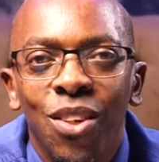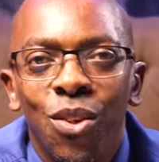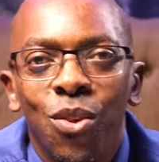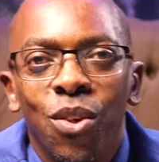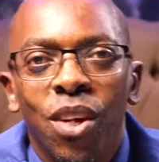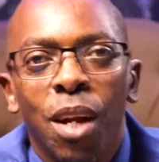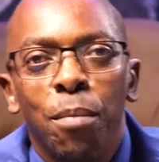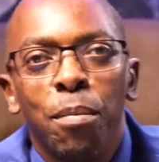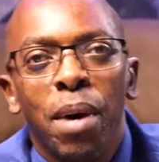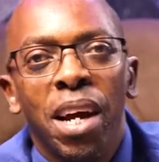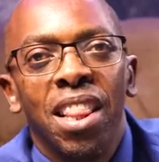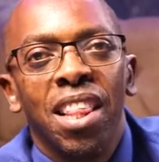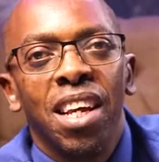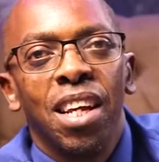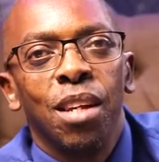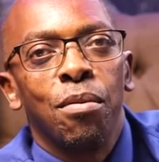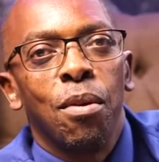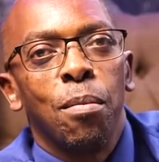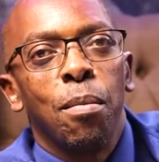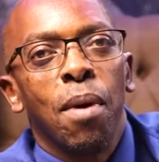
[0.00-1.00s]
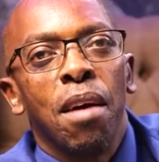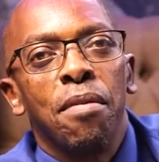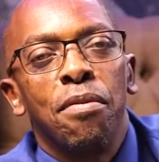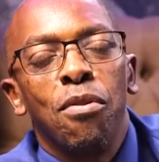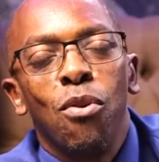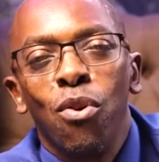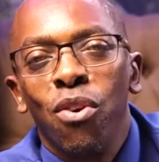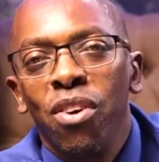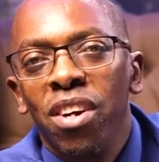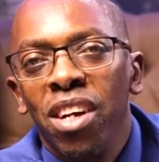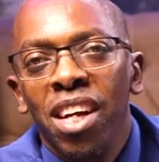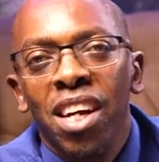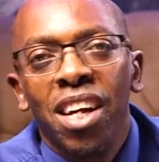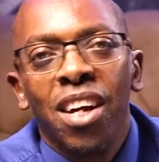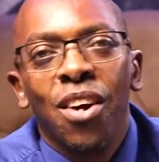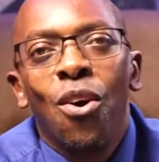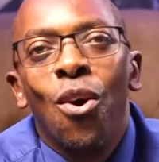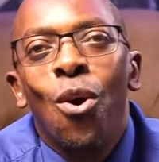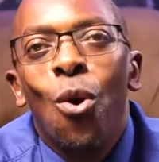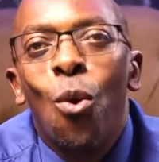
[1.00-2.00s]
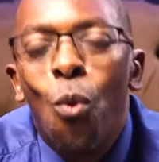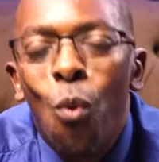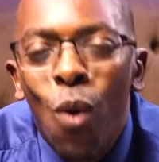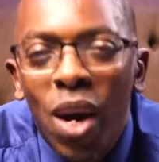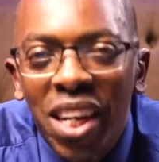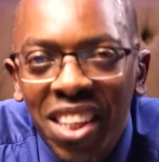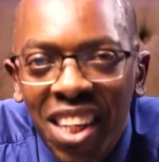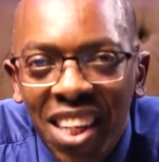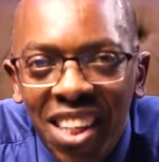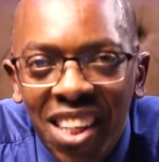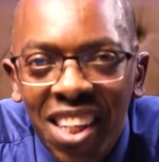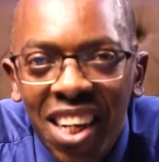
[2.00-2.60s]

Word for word: You can buy things from Carrefour. Worst case